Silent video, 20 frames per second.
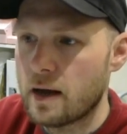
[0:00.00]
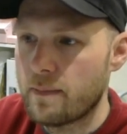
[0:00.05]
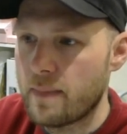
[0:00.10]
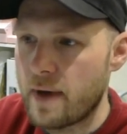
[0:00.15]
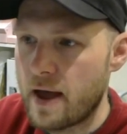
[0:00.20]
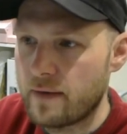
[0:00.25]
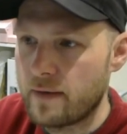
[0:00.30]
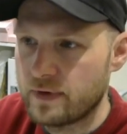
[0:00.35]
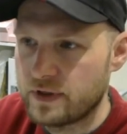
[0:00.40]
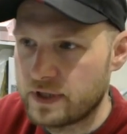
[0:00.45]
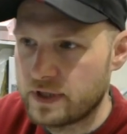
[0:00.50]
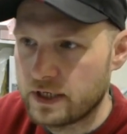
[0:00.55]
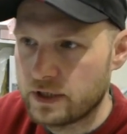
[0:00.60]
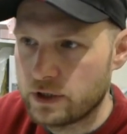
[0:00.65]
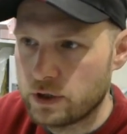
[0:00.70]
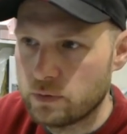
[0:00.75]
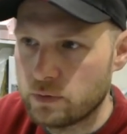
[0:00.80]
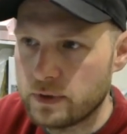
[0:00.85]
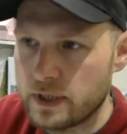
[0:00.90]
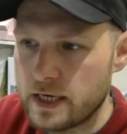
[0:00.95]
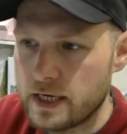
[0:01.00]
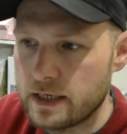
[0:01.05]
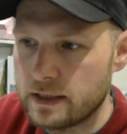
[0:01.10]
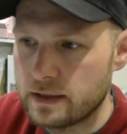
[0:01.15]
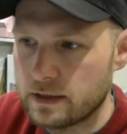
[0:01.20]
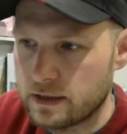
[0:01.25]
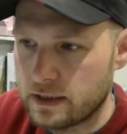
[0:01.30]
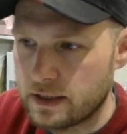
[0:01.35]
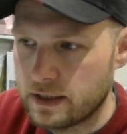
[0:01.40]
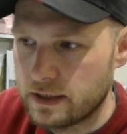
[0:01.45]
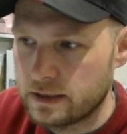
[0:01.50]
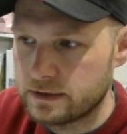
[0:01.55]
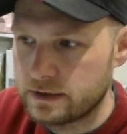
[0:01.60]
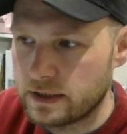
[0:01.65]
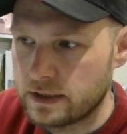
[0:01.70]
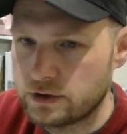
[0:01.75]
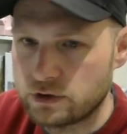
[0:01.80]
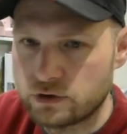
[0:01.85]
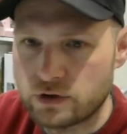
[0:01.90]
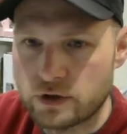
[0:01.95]
Everything you need is
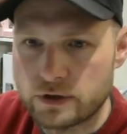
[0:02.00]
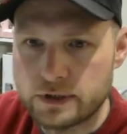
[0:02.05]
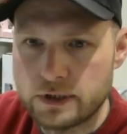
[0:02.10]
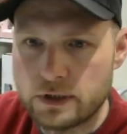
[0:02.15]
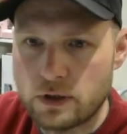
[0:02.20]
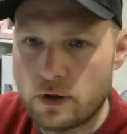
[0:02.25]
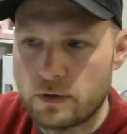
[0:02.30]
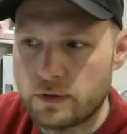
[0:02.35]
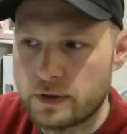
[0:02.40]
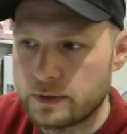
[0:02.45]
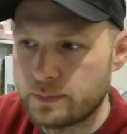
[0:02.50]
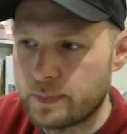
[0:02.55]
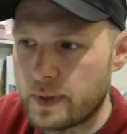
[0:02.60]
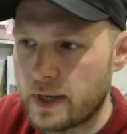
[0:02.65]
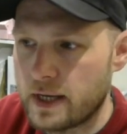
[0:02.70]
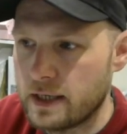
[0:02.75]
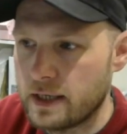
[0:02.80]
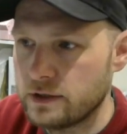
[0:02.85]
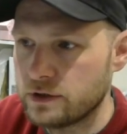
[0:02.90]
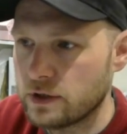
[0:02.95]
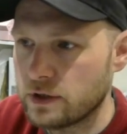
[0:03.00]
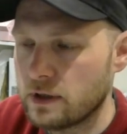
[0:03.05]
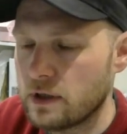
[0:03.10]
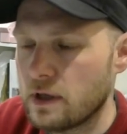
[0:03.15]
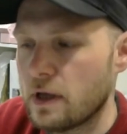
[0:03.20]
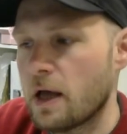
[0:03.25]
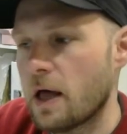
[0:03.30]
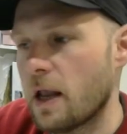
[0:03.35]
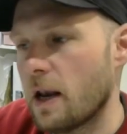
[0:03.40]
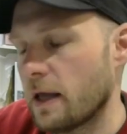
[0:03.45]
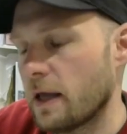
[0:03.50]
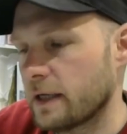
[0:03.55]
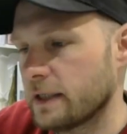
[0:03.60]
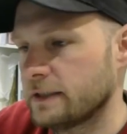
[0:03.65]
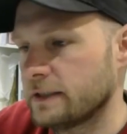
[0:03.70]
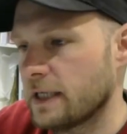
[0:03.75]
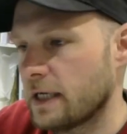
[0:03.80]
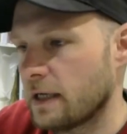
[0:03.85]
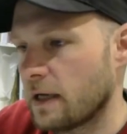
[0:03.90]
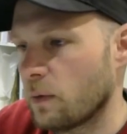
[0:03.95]
instructed on this page, and like I
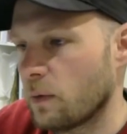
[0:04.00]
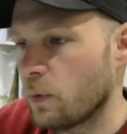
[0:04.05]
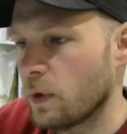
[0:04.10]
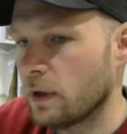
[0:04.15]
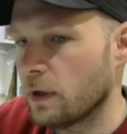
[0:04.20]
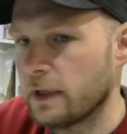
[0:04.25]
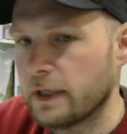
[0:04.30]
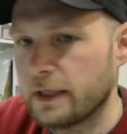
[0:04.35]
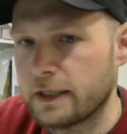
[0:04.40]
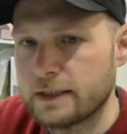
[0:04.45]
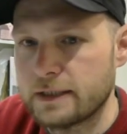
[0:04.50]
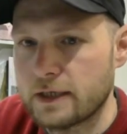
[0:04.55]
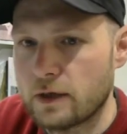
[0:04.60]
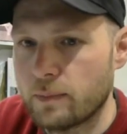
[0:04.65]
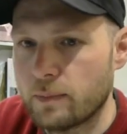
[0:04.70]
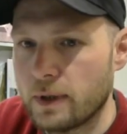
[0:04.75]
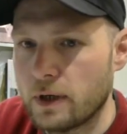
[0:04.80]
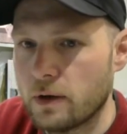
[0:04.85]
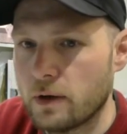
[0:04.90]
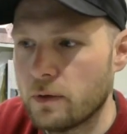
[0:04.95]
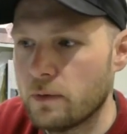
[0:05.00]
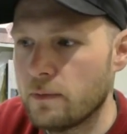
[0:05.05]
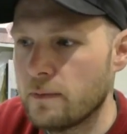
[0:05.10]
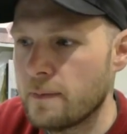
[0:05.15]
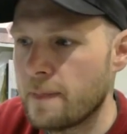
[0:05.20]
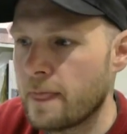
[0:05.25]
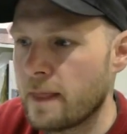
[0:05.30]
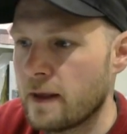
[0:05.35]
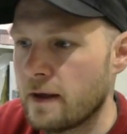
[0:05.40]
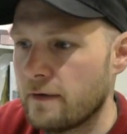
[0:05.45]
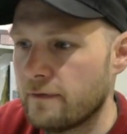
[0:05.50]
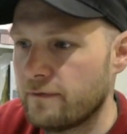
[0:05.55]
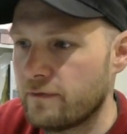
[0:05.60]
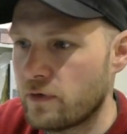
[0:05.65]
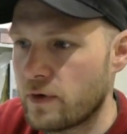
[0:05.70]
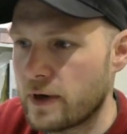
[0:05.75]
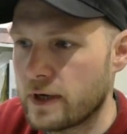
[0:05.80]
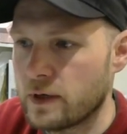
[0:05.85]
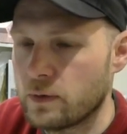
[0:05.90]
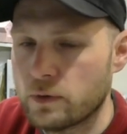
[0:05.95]
said, I will link it down below
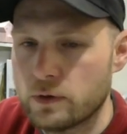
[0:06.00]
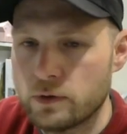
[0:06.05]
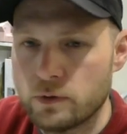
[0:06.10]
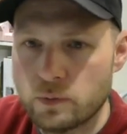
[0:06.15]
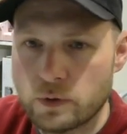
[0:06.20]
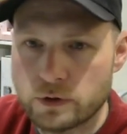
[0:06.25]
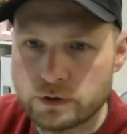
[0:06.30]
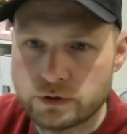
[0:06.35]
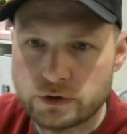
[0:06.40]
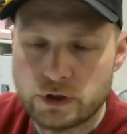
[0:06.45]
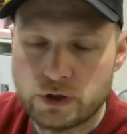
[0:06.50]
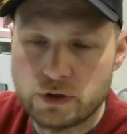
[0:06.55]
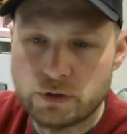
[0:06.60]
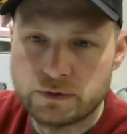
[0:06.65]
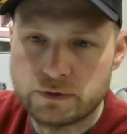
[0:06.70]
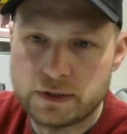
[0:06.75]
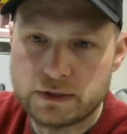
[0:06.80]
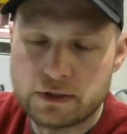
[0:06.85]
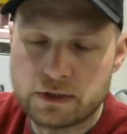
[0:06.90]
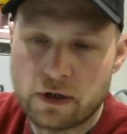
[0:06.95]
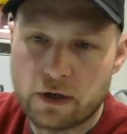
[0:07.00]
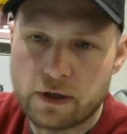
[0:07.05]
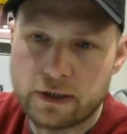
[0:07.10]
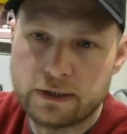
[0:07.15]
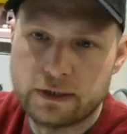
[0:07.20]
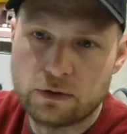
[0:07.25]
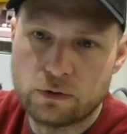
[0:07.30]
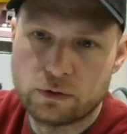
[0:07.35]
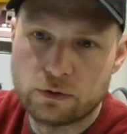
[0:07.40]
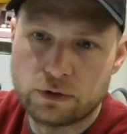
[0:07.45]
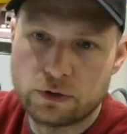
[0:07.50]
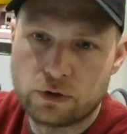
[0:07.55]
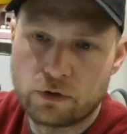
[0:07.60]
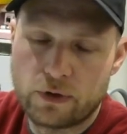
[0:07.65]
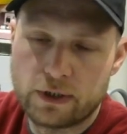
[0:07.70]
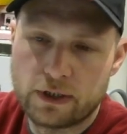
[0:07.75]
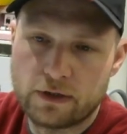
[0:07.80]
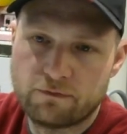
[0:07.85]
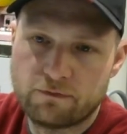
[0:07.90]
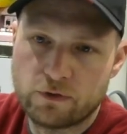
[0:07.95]
for anyone who wants to use this guide in order to
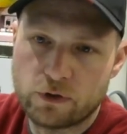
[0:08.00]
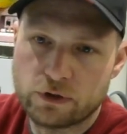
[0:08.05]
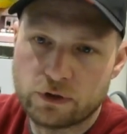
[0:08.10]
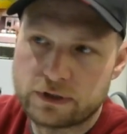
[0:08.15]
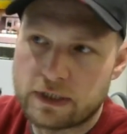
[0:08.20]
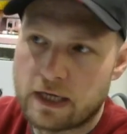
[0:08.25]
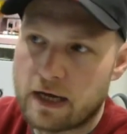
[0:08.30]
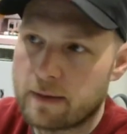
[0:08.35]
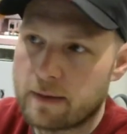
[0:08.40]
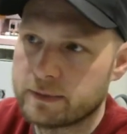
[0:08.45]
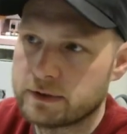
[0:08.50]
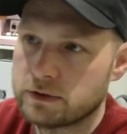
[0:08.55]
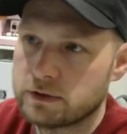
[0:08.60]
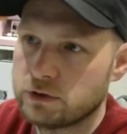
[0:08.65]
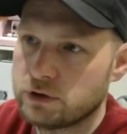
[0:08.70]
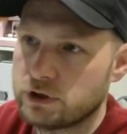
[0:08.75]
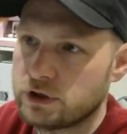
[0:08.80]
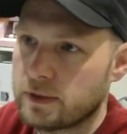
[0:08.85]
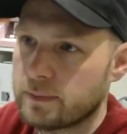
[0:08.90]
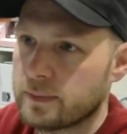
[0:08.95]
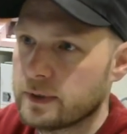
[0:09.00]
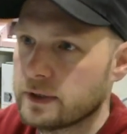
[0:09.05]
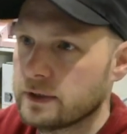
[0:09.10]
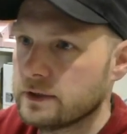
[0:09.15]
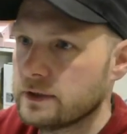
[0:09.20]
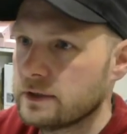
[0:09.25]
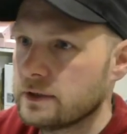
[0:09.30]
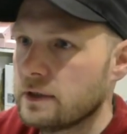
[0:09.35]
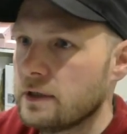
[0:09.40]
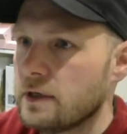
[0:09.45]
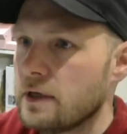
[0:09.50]
create their first Amazon shipments.